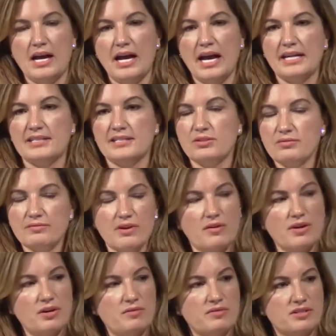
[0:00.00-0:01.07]
And so
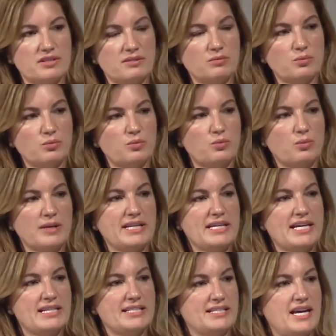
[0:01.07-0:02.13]
very often we
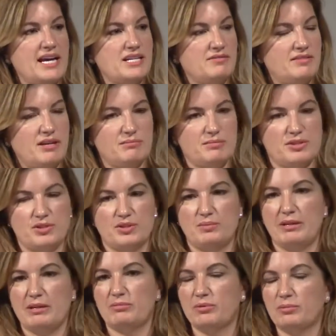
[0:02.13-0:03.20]
get scared of ambitious
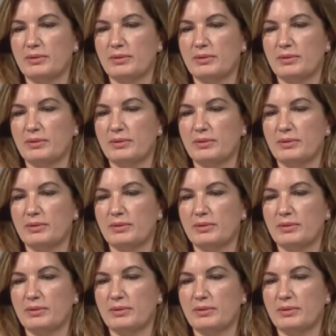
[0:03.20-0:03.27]
people